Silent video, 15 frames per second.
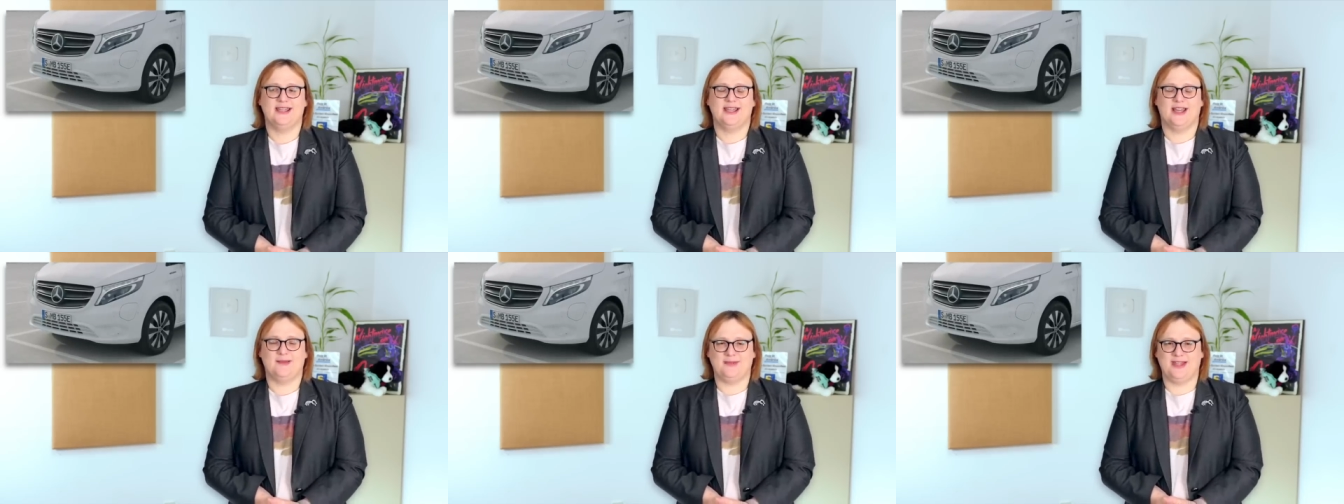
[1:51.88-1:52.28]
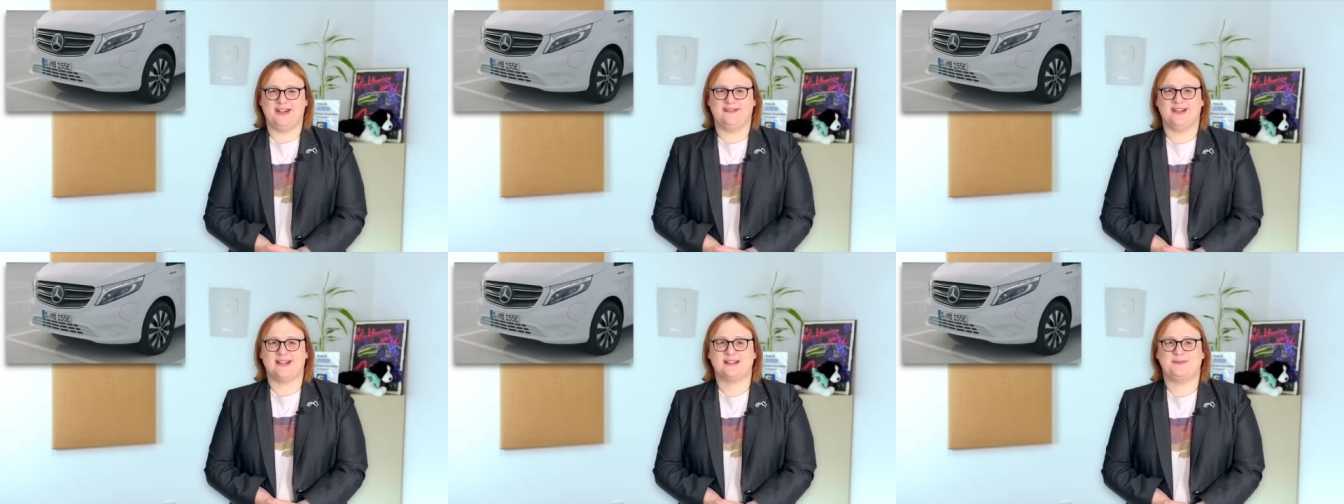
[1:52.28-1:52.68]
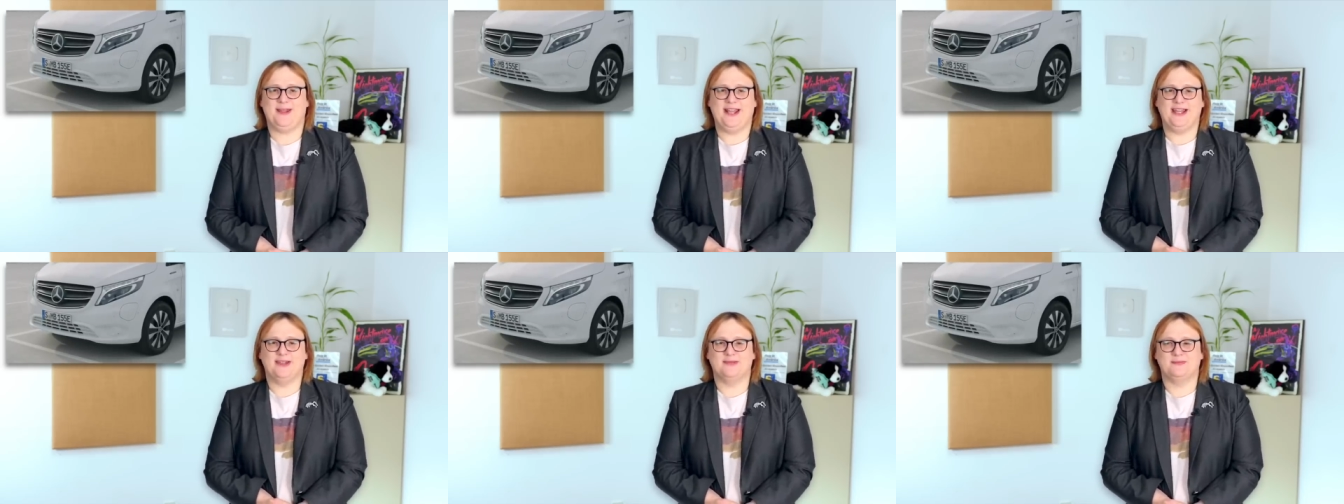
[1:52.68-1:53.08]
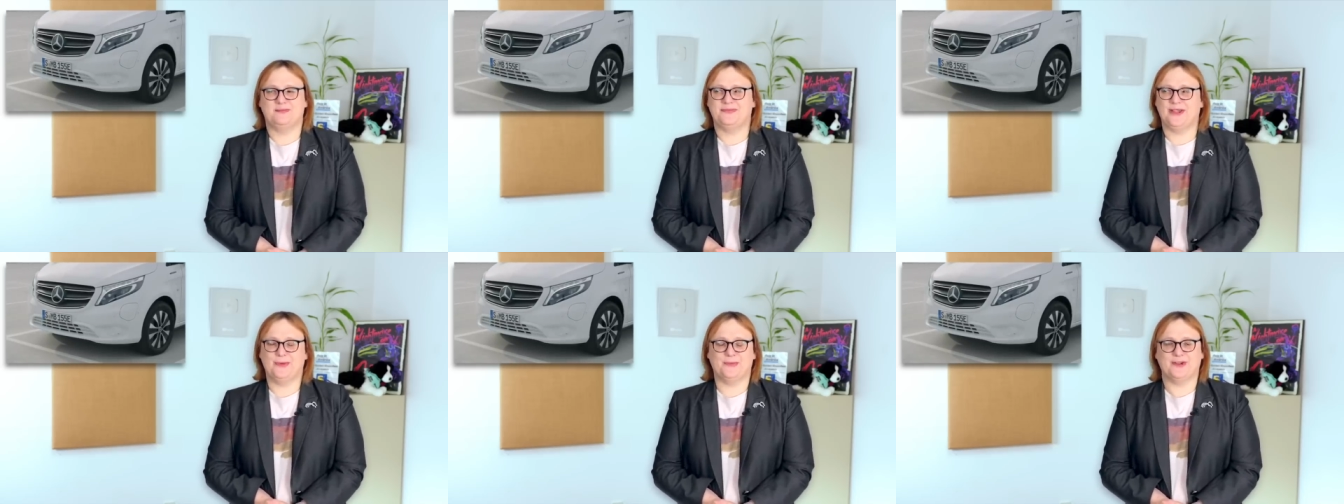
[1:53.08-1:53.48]
I'm going to explain.
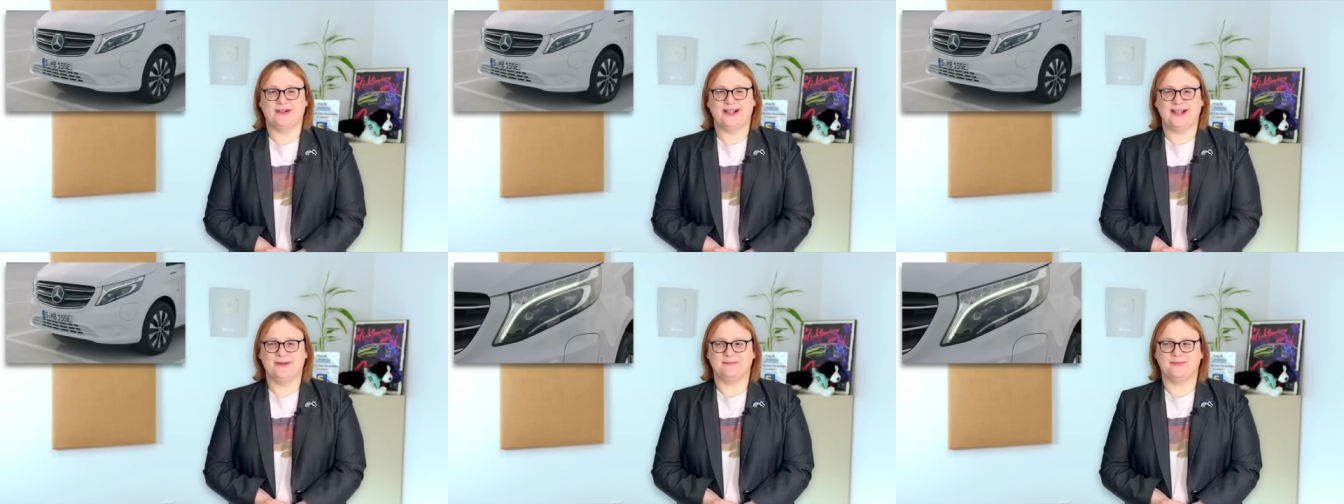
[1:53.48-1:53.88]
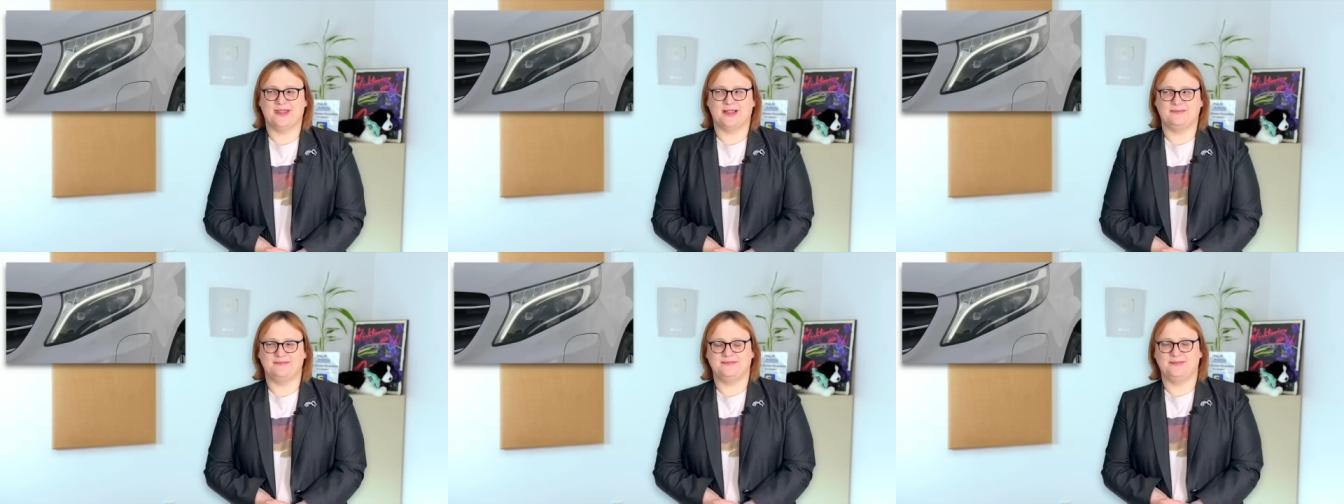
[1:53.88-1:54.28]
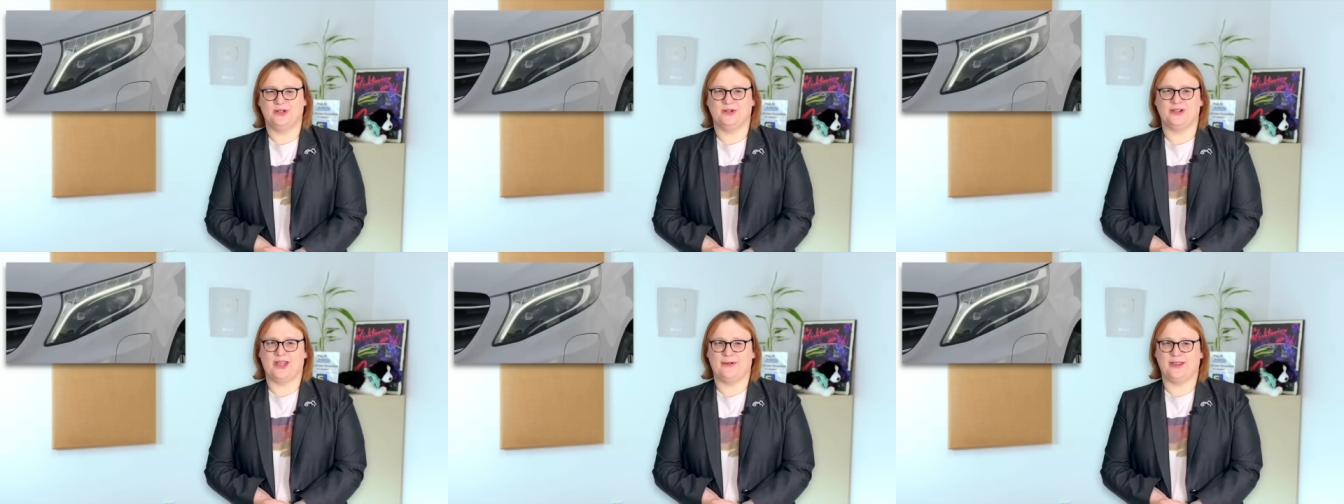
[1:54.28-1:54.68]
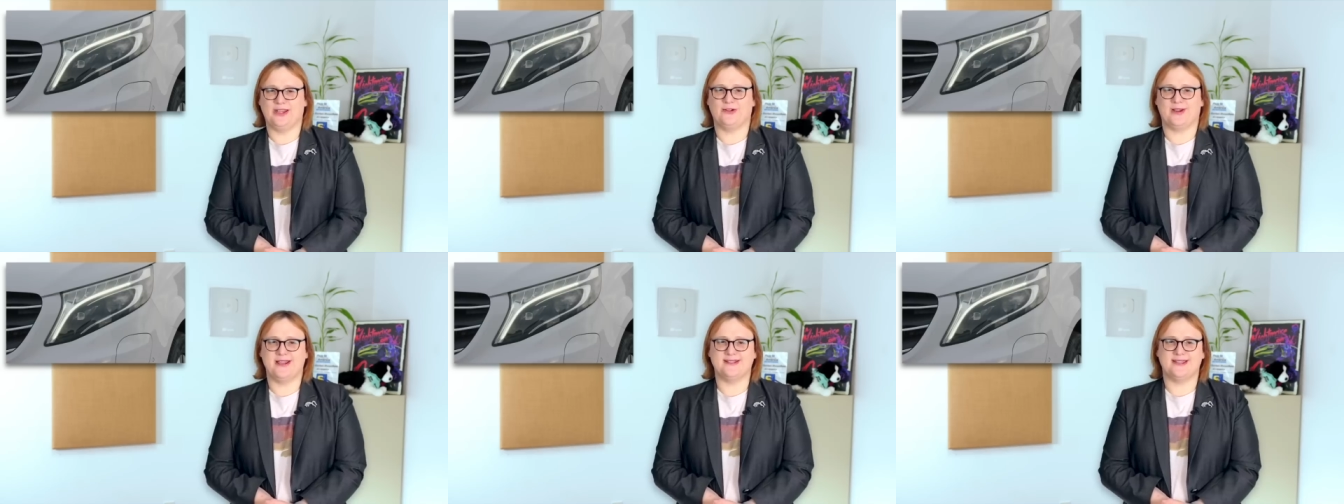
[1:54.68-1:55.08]
Don't worry, I'm not going
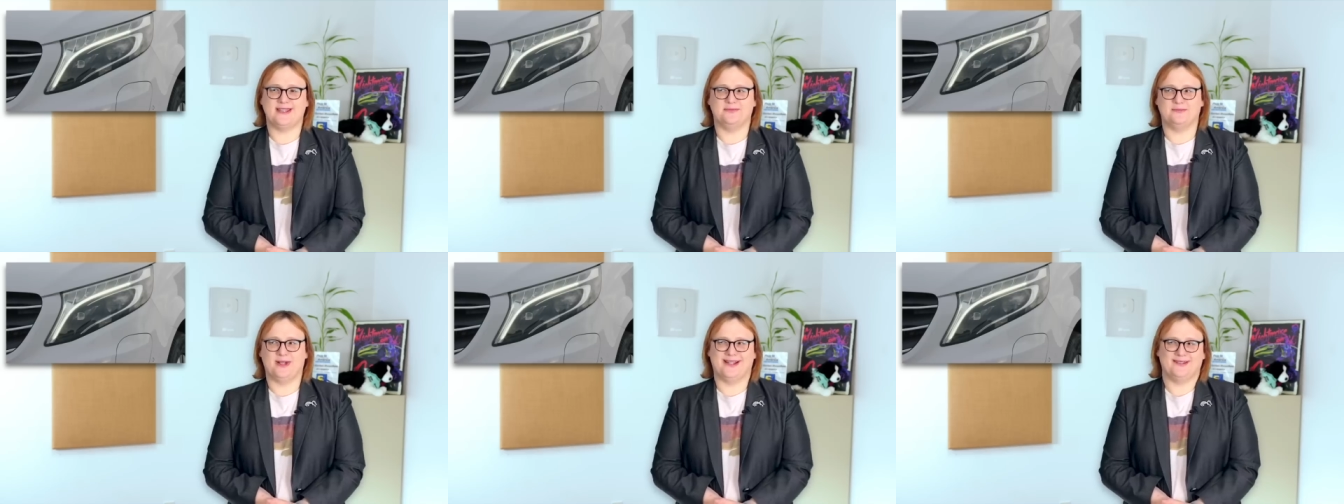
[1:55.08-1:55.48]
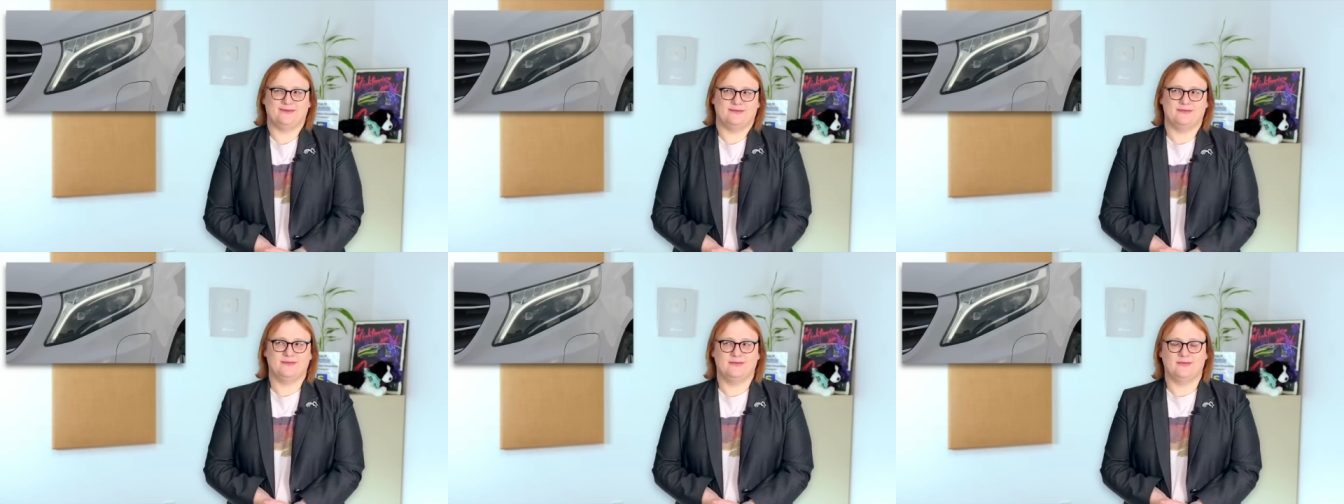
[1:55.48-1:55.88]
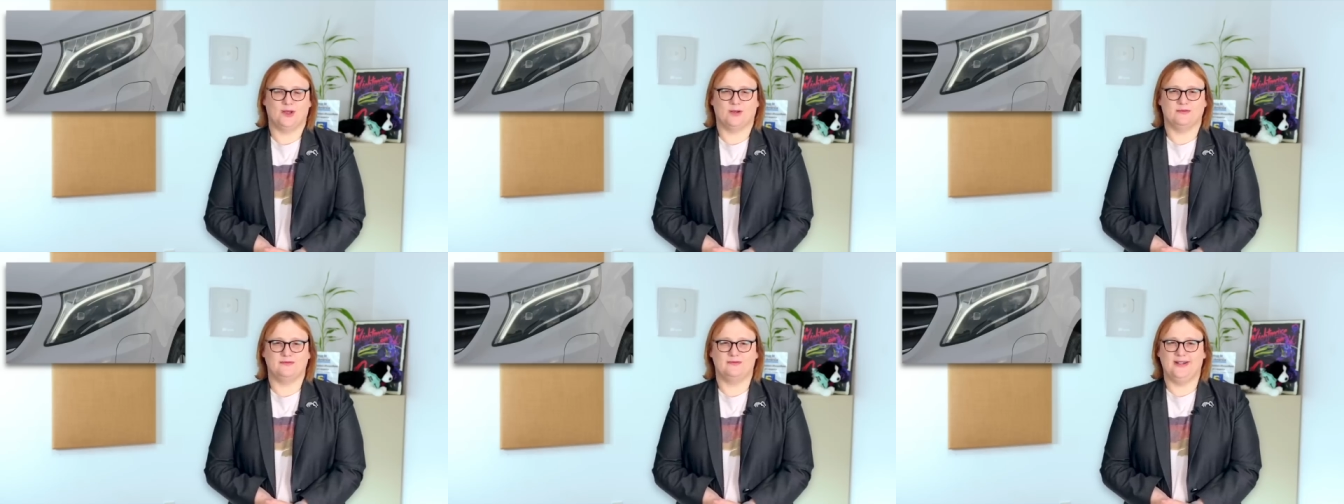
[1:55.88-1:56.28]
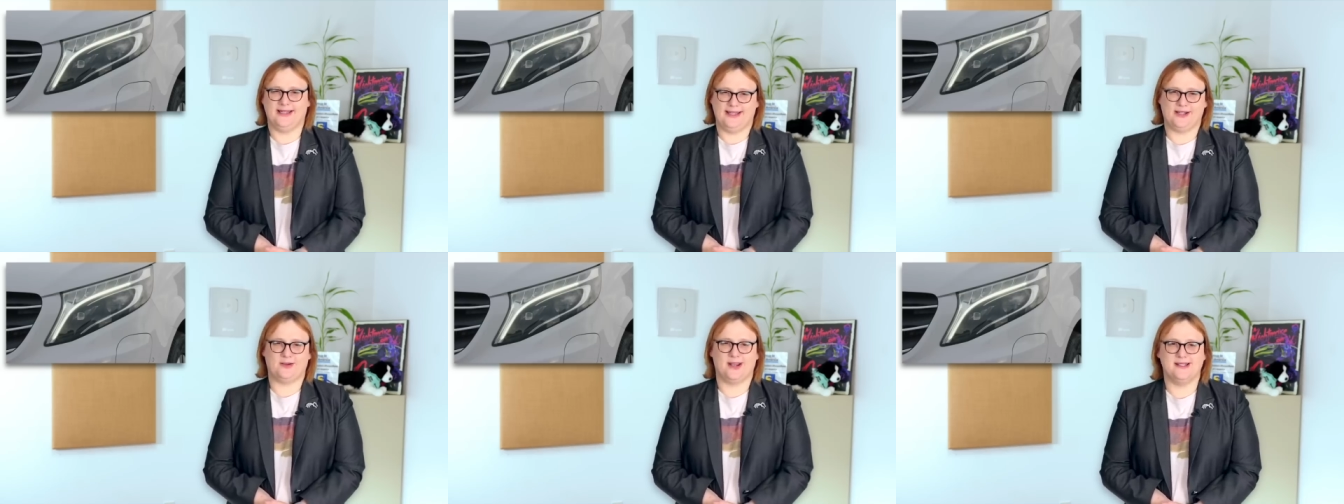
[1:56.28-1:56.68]
crazy. Well, not
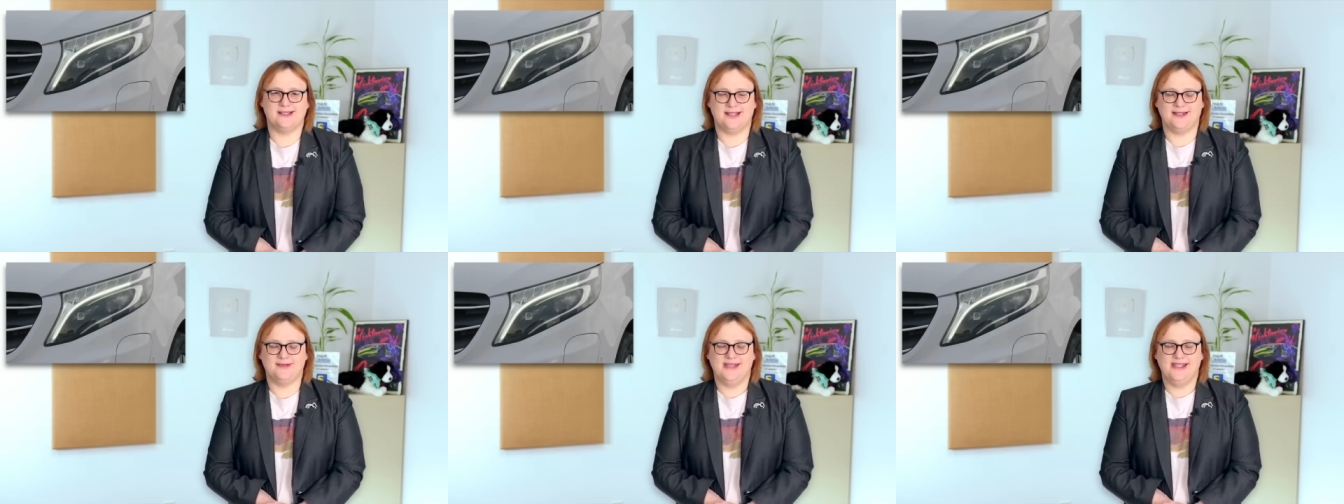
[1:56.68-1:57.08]
really crazy.